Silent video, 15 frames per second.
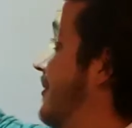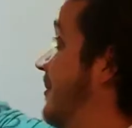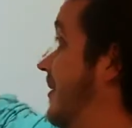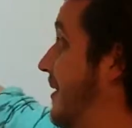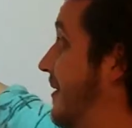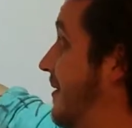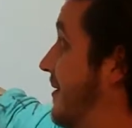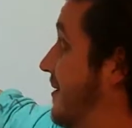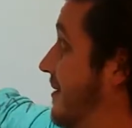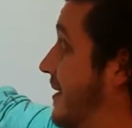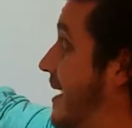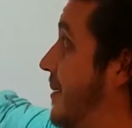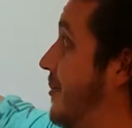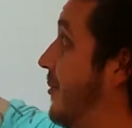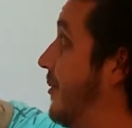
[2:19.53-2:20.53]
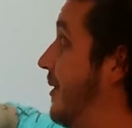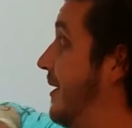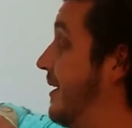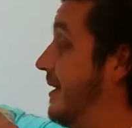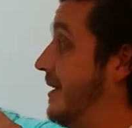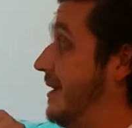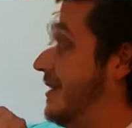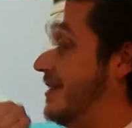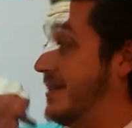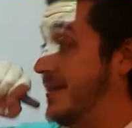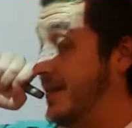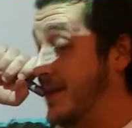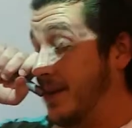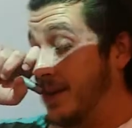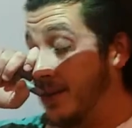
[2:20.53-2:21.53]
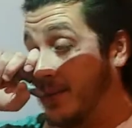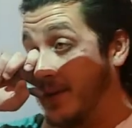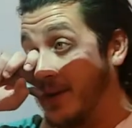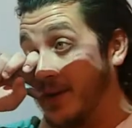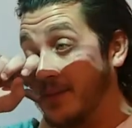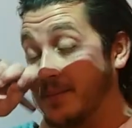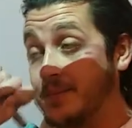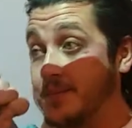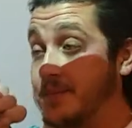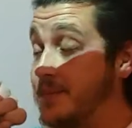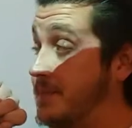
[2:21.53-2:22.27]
with that point at least. But